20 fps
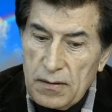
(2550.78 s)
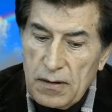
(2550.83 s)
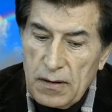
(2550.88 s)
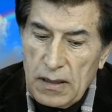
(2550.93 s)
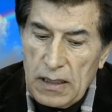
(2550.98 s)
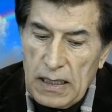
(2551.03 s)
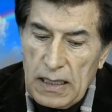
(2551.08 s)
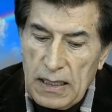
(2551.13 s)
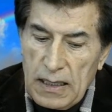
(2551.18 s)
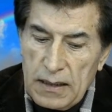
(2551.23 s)

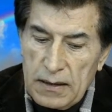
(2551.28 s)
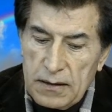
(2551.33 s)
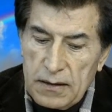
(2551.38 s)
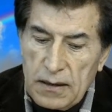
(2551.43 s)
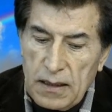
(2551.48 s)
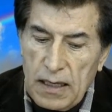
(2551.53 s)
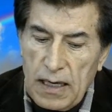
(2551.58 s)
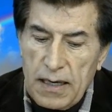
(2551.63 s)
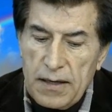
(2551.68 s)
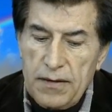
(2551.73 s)
And
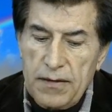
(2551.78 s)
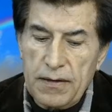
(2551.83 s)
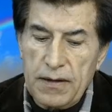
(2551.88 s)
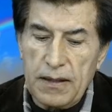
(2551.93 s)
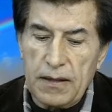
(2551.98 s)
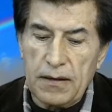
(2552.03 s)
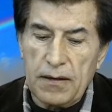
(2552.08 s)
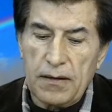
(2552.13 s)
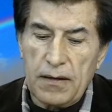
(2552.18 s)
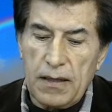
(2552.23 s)
I
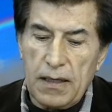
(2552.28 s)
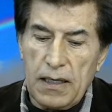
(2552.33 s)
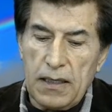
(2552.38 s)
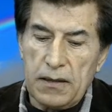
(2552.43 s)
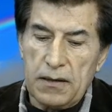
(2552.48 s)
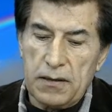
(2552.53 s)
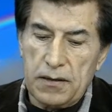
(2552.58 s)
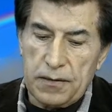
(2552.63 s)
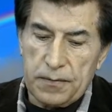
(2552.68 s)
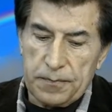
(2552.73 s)
think that